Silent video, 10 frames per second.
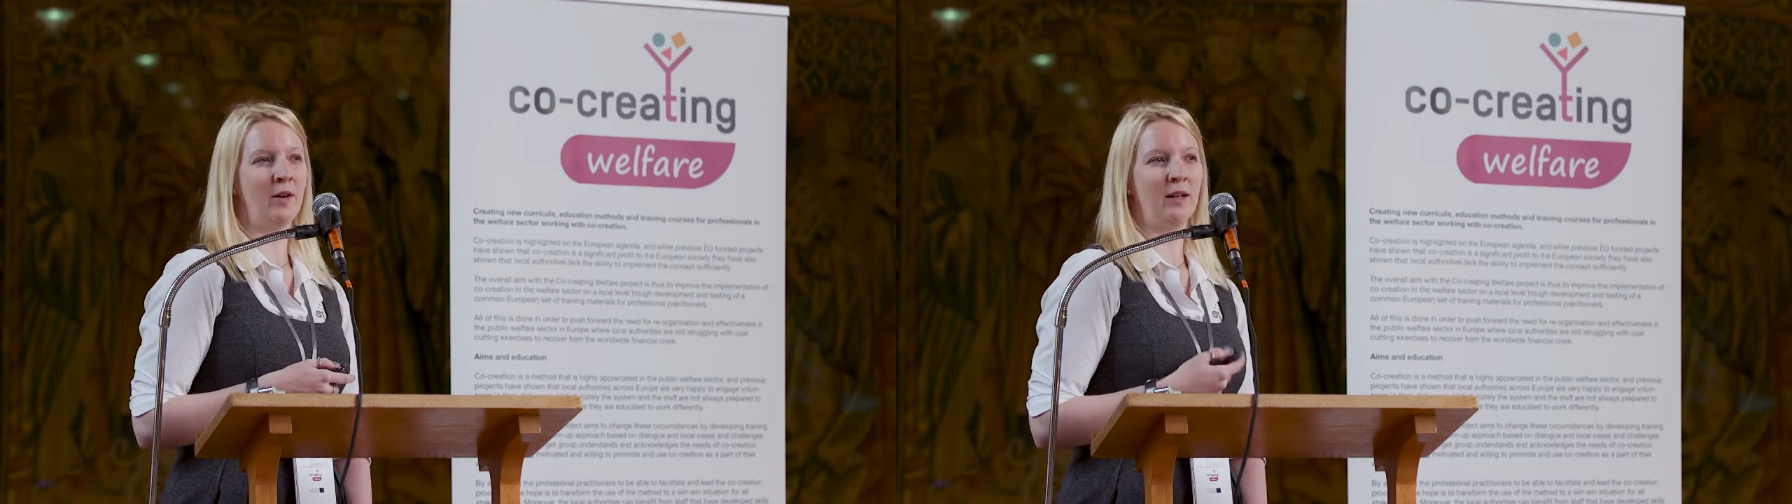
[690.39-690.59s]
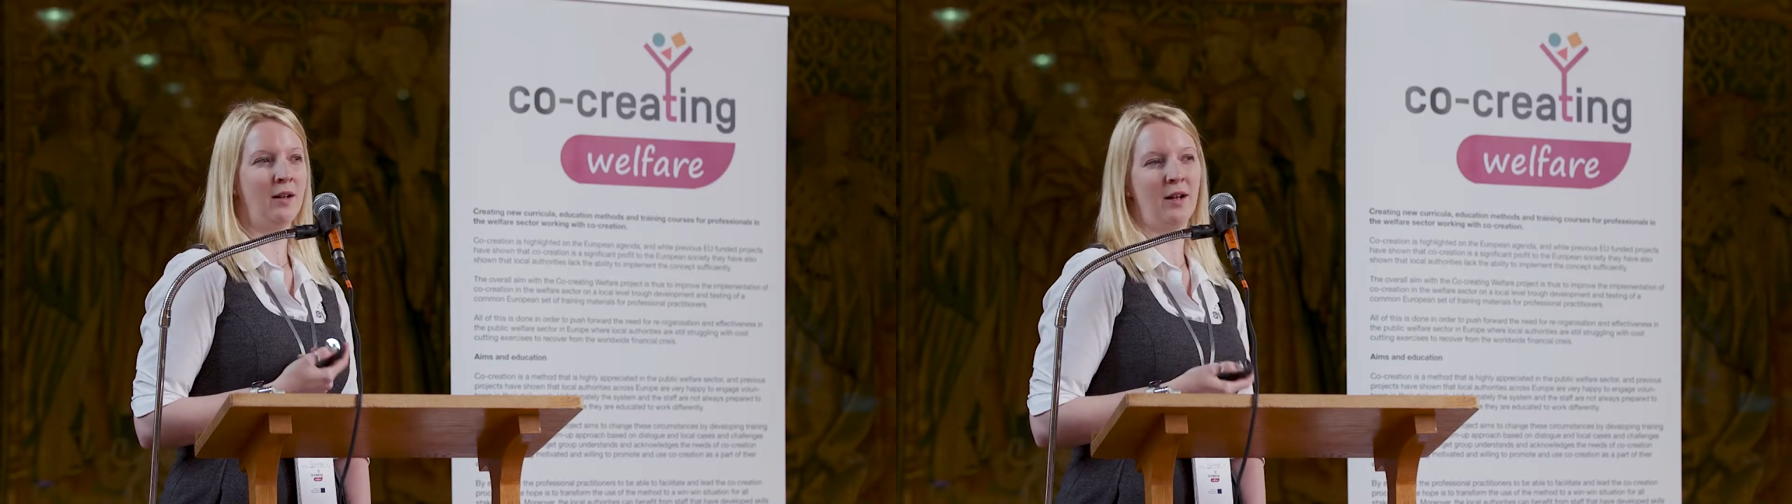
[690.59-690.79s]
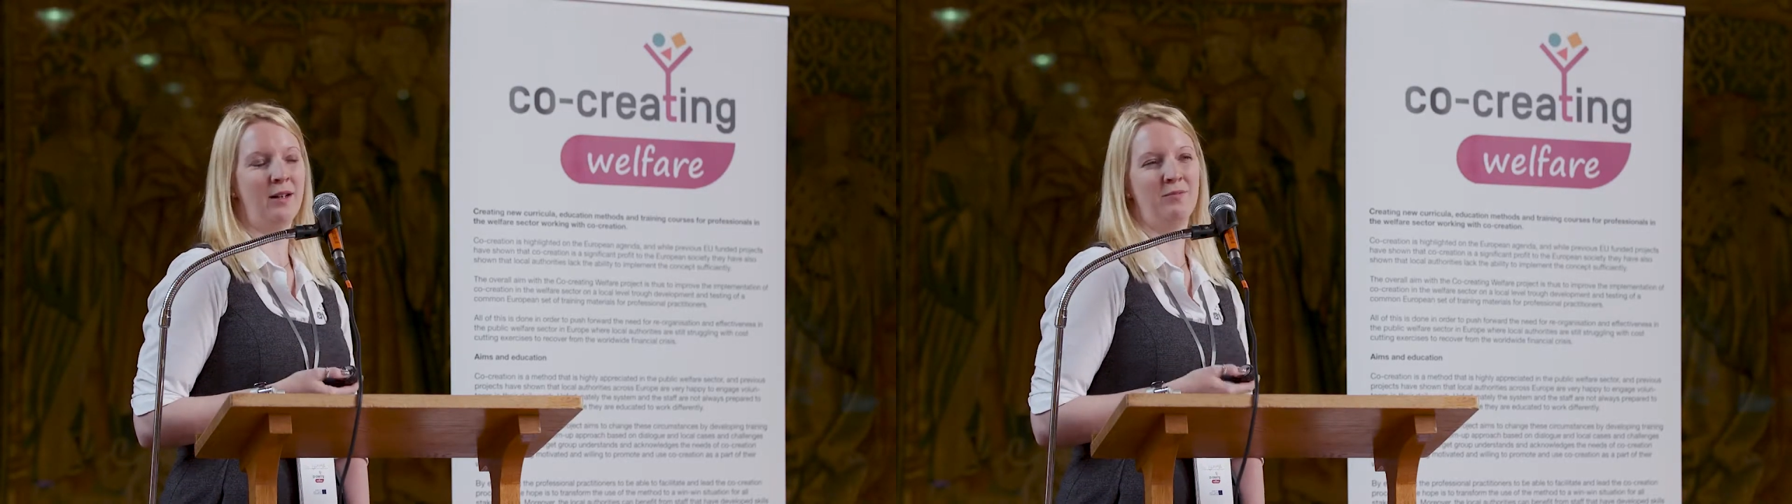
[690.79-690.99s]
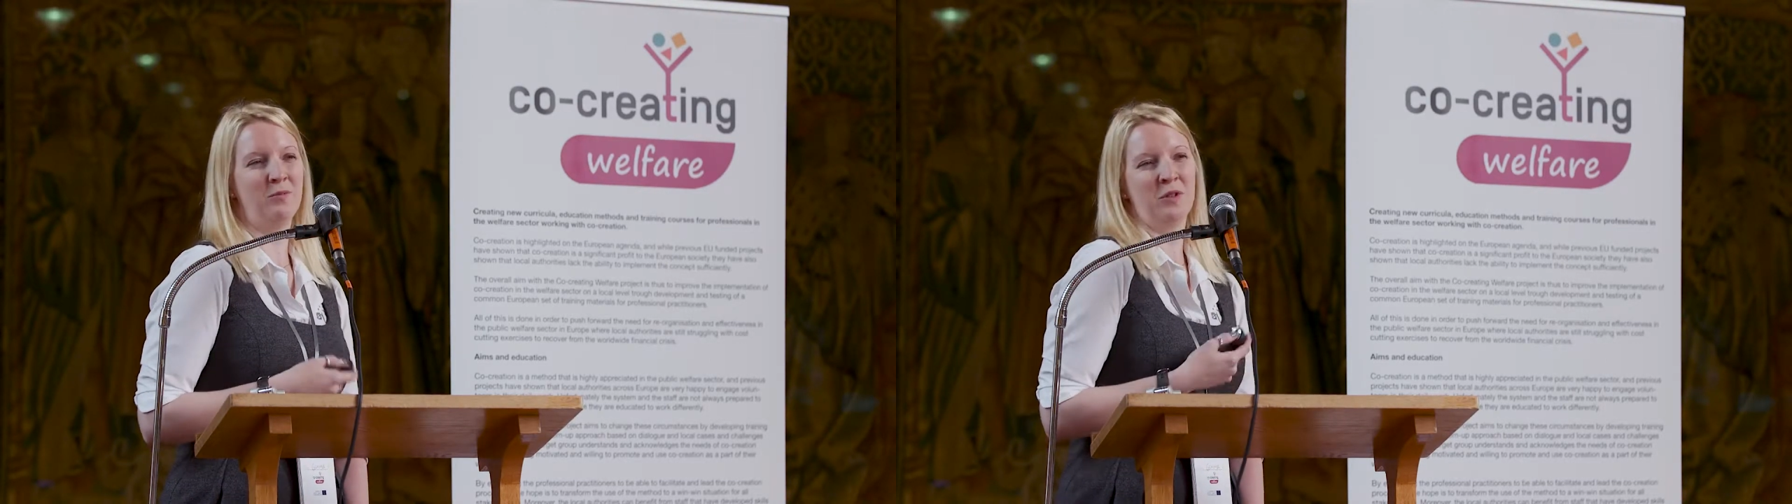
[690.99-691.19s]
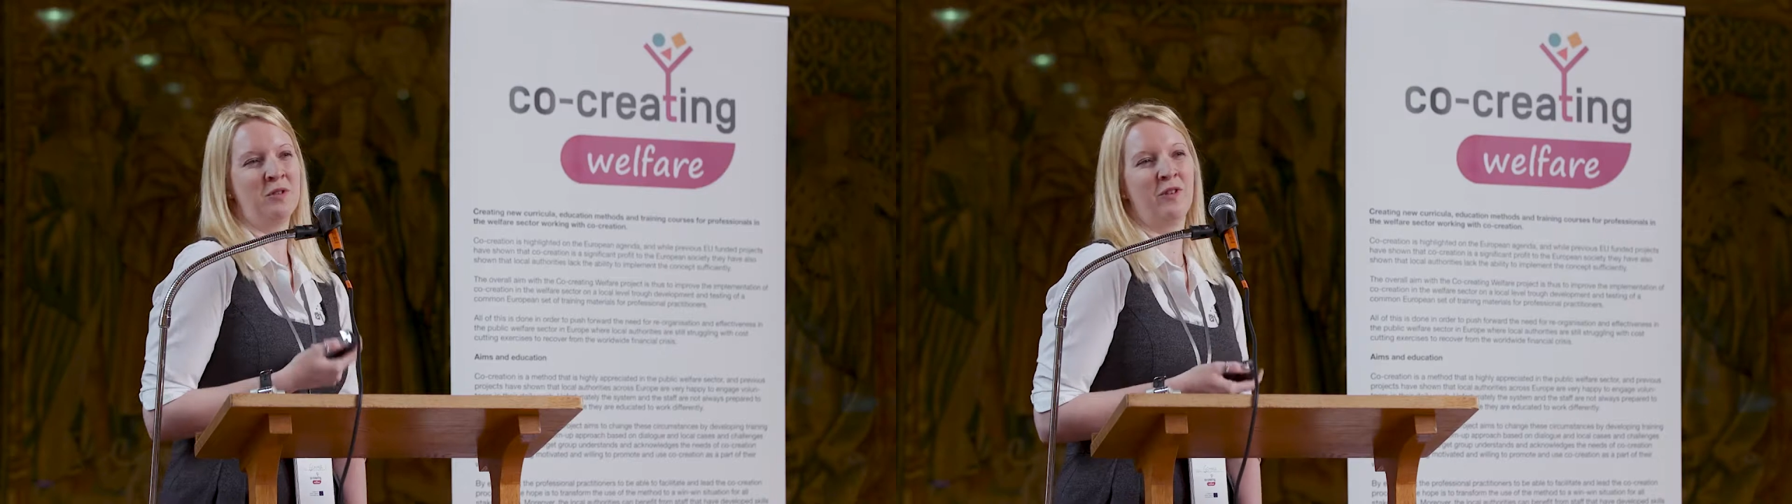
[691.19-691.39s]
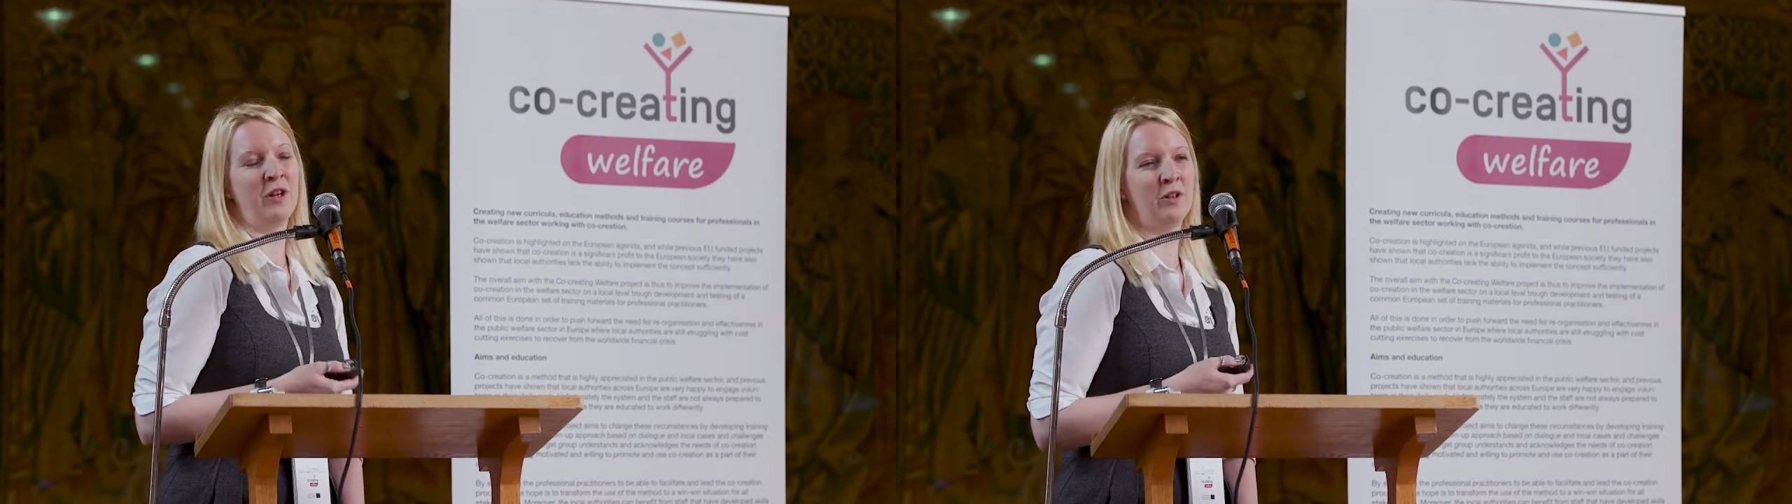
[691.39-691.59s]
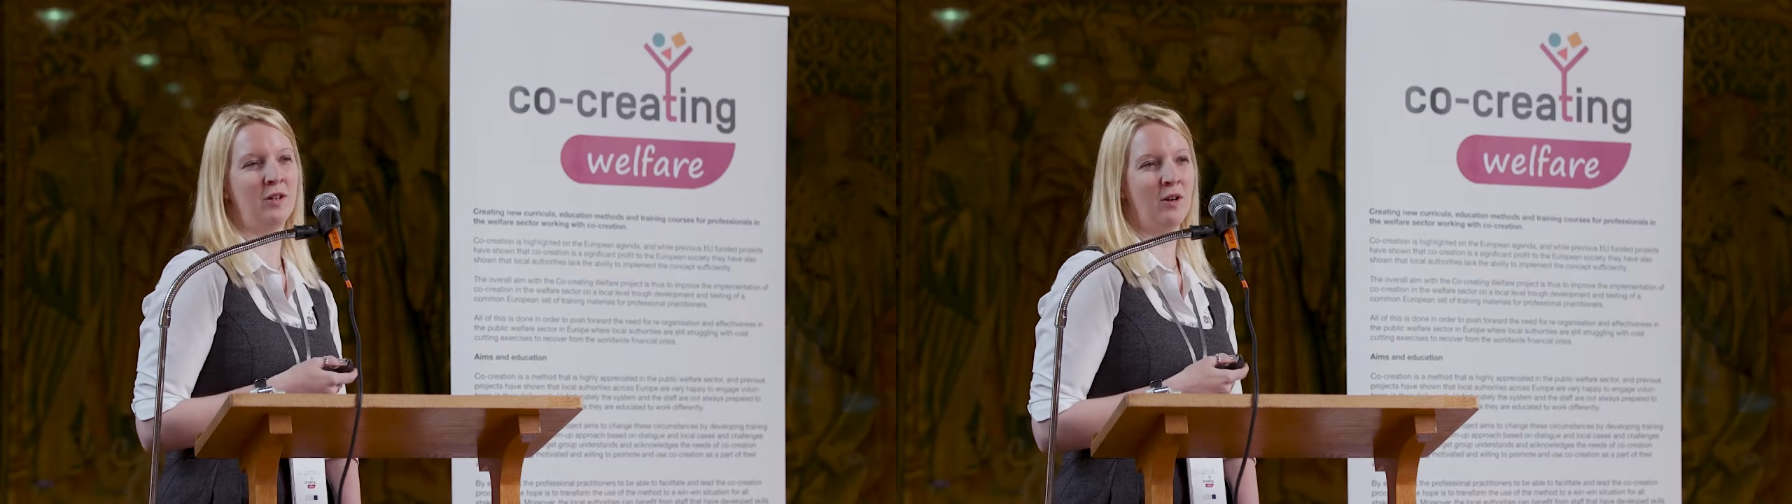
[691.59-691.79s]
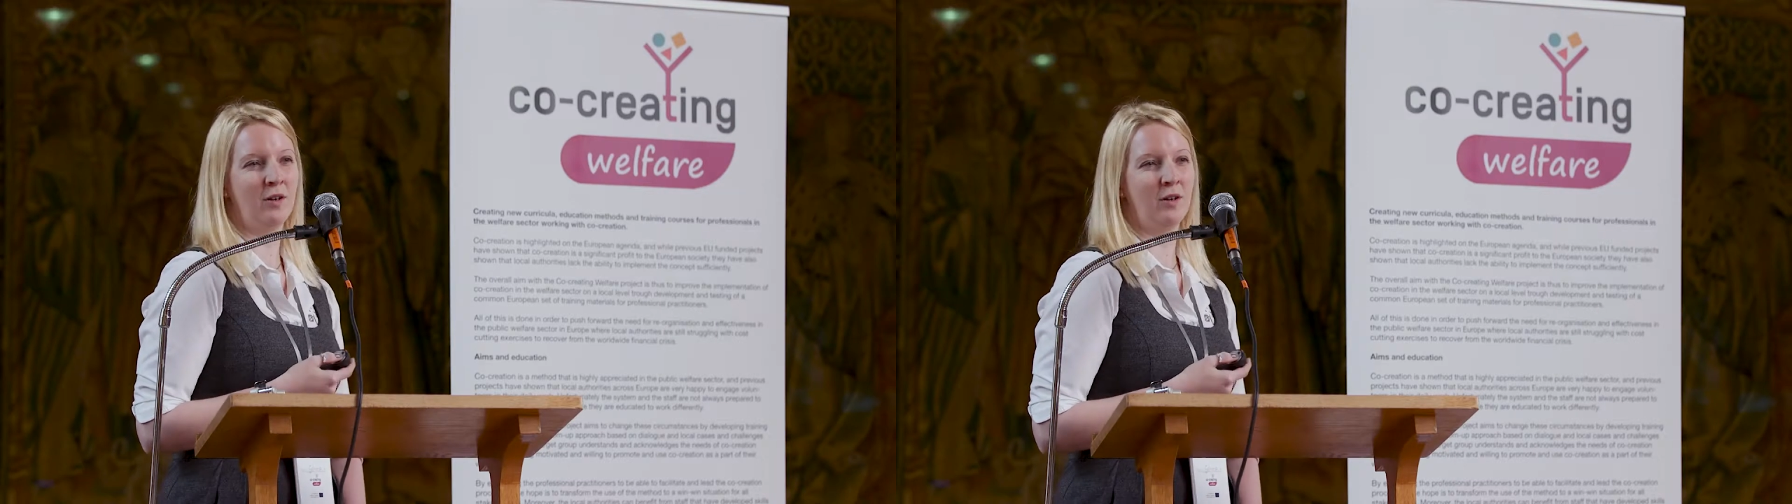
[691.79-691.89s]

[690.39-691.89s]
I wasn't very good at